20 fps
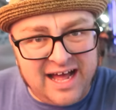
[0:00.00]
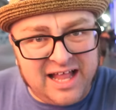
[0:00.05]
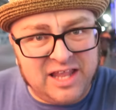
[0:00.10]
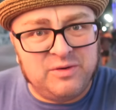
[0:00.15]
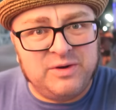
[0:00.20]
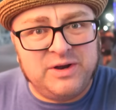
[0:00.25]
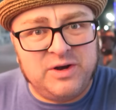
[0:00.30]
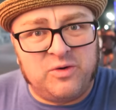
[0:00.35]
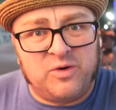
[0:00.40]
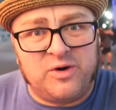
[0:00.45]

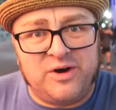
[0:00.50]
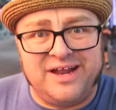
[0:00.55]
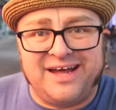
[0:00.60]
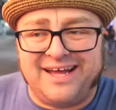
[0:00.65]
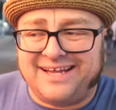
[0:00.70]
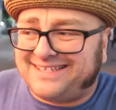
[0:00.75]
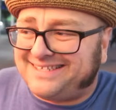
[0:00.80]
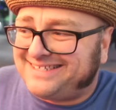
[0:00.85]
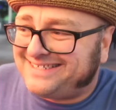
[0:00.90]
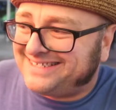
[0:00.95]
Halloween Horror
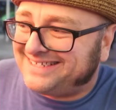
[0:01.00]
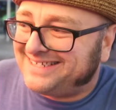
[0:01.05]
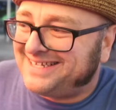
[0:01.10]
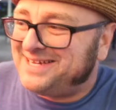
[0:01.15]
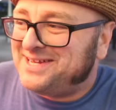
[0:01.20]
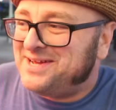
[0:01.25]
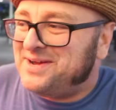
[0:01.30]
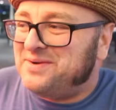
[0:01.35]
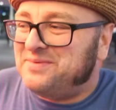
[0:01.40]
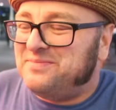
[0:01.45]
Nights.
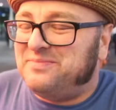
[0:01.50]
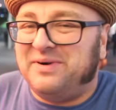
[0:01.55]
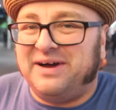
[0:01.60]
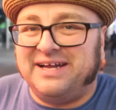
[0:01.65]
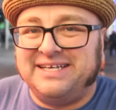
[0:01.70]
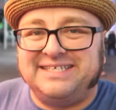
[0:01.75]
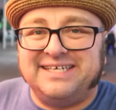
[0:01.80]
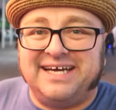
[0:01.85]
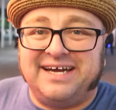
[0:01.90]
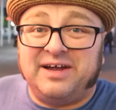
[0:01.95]

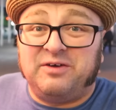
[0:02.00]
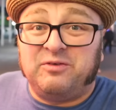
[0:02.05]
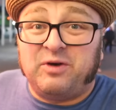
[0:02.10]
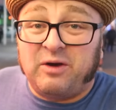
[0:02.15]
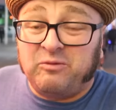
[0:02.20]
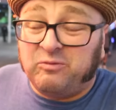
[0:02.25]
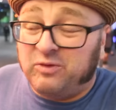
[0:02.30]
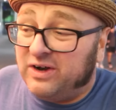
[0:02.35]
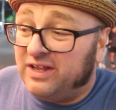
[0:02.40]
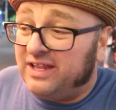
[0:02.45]
But
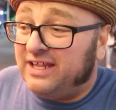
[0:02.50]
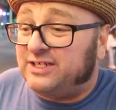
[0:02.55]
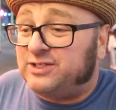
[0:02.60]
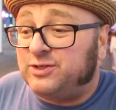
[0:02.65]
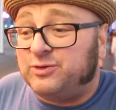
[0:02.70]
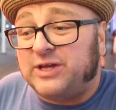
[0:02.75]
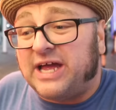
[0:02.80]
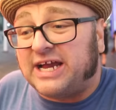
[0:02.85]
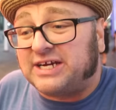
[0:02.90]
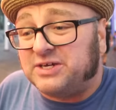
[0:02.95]

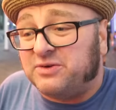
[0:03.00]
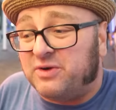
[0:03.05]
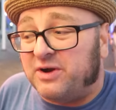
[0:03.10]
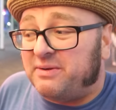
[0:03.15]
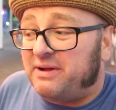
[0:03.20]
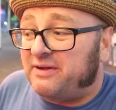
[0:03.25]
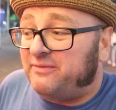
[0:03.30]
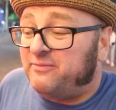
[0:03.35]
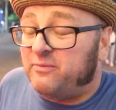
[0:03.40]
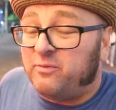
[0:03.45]
this was actually one
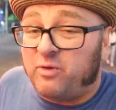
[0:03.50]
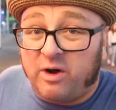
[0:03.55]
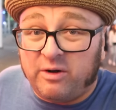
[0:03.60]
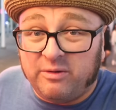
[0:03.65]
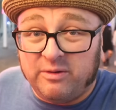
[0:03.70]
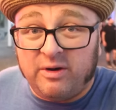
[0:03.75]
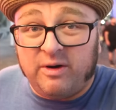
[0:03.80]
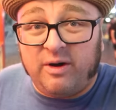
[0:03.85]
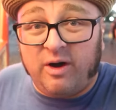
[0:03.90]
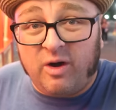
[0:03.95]
of my,
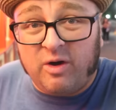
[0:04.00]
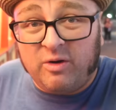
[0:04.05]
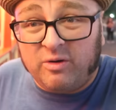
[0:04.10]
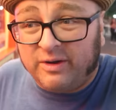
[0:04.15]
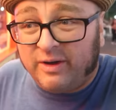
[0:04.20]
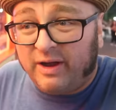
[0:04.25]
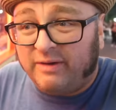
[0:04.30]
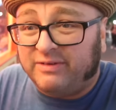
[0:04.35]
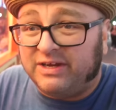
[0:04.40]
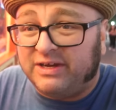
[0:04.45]

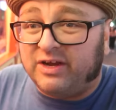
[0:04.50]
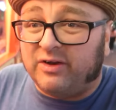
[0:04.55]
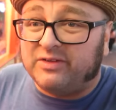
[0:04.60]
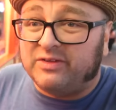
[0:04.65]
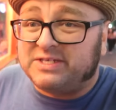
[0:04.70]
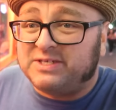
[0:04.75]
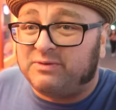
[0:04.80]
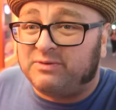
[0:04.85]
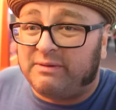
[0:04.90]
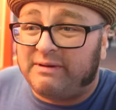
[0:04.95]
every year
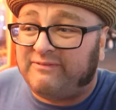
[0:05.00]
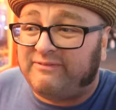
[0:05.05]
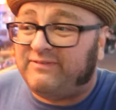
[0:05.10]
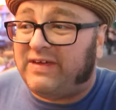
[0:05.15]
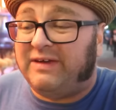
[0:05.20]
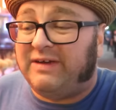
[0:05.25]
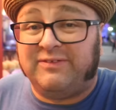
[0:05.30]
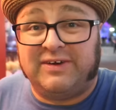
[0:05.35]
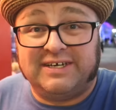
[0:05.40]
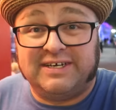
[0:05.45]
this is one of my
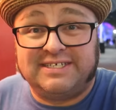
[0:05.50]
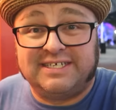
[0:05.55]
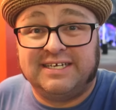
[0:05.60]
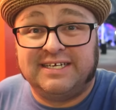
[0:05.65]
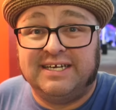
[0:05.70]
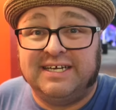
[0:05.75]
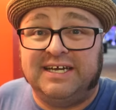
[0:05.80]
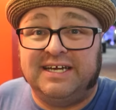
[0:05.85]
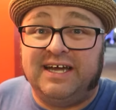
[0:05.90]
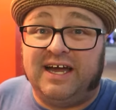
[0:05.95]
favorite
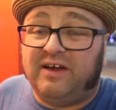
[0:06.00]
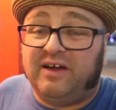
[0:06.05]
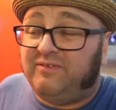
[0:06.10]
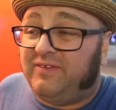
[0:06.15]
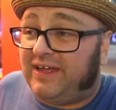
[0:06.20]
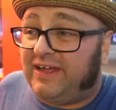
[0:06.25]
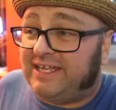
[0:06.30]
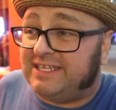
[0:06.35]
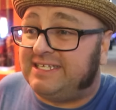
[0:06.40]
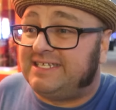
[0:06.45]

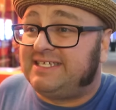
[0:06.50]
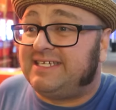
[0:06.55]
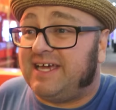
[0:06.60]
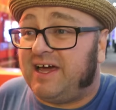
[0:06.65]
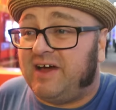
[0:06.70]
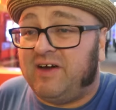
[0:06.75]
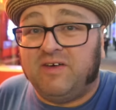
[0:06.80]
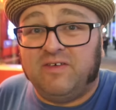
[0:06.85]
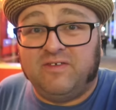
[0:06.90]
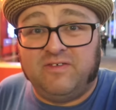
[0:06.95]
events
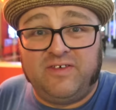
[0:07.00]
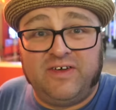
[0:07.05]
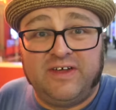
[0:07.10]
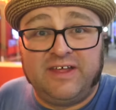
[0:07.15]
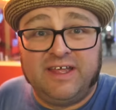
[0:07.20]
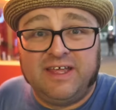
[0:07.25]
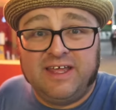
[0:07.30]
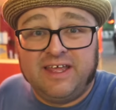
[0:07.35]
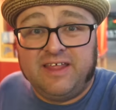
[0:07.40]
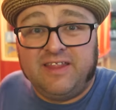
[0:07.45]
of
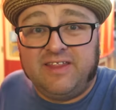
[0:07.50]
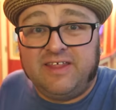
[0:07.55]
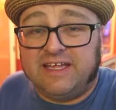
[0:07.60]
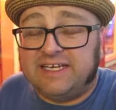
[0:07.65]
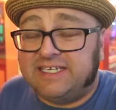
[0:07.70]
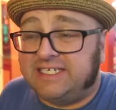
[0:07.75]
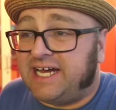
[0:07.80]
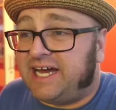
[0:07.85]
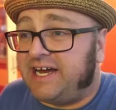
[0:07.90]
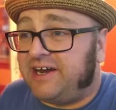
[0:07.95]
the
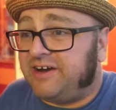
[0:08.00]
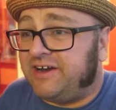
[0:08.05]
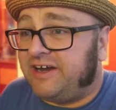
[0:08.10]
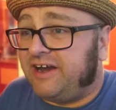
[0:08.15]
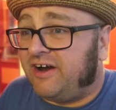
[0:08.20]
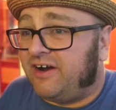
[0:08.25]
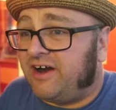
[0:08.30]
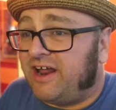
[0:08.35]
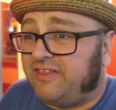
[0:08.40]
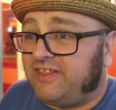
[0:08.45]
entire
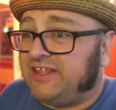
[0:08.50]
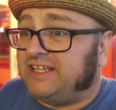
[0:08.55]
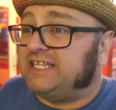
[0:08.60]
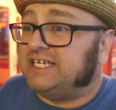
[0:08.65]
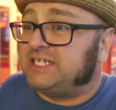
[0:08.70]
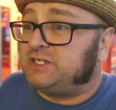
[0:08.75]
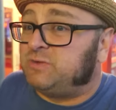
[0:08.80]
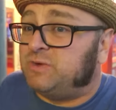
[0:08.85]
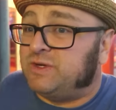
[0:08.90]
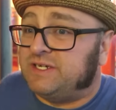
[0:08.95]
year, and I think
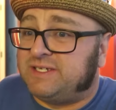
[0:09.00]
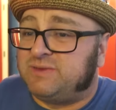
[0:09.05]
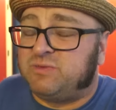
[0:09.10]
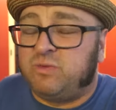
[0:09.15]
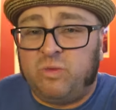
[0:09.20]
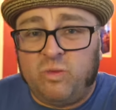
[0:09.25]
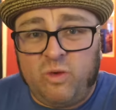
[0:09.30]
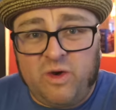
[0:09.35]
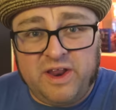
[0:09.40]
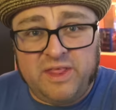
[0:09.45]
this was
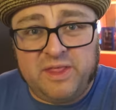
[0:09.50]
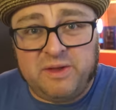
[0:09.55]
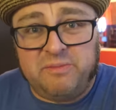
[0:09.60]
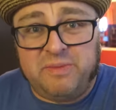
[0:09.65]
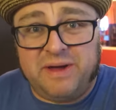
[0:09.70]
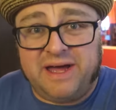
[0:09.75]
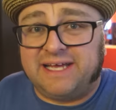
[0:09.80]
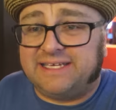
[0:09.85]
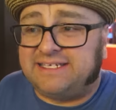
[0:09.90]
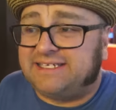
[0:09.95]
one of the
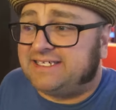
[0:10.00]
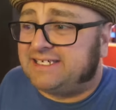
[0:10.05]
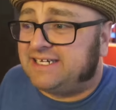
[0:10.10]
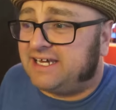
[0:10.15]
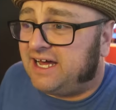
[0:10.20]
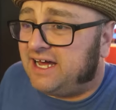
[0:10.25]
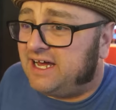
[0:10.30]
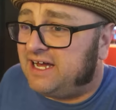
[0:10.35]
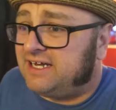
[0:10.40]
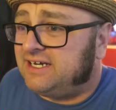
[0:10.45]
best
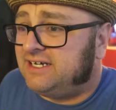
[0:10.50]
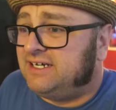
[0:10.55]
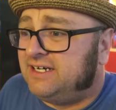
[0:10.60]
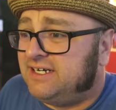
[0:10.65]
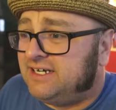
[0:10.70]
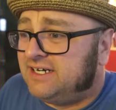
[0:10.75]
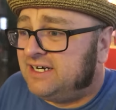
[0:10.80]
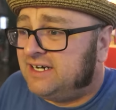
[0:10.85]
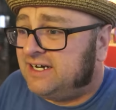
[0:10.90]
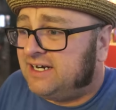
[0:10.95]

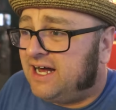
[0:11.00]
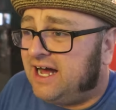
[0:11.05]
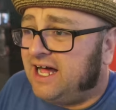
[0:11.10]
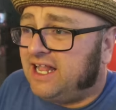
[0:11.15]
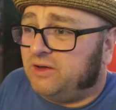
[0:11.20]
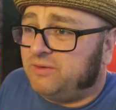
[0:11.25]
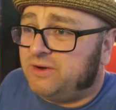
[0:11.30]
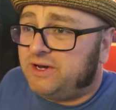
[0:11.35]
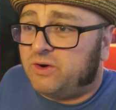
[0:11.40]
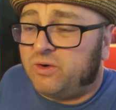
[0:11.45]

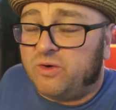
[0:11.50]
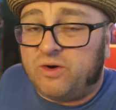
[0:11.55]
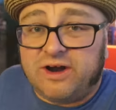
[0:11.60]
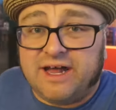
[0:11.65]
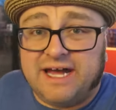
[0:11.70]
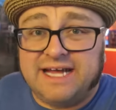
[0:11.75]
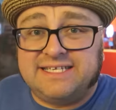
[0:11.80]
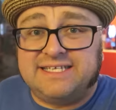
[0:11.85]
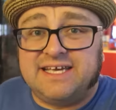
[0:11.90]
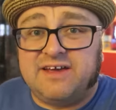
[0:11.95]
Halloween Horror
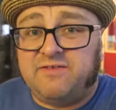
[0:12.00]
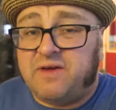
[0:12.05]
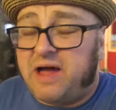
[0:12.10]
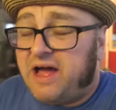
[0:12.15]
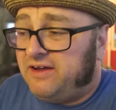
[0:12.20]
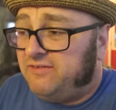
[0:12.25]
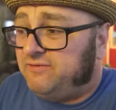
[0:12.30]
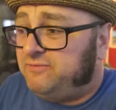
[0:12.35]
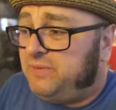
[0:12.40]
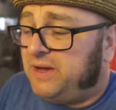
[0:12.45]
Nights
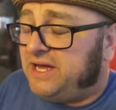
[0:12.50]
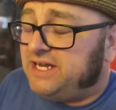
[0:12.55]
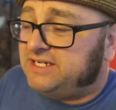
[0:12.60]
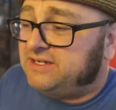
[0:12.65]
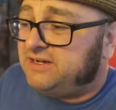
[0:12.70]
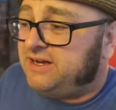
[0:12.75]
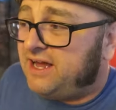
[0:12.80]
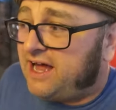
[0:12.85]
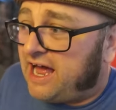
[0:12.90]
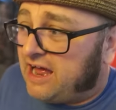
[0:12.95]
I've
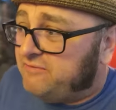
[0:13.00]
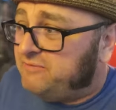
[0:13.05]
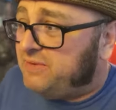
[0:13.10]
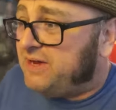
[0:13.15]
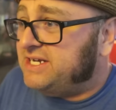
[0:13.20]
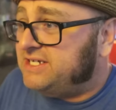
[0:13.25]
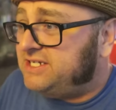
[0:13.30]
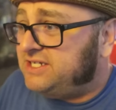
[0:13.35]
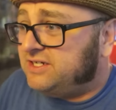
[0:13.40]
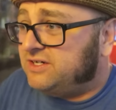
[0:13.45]

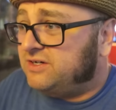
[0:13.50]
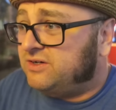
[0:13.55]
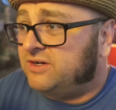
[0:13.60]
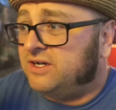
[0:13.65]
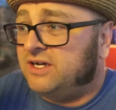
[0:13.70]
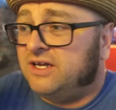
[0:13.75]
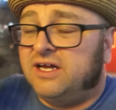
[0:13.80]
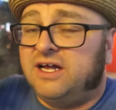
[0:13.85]
been to.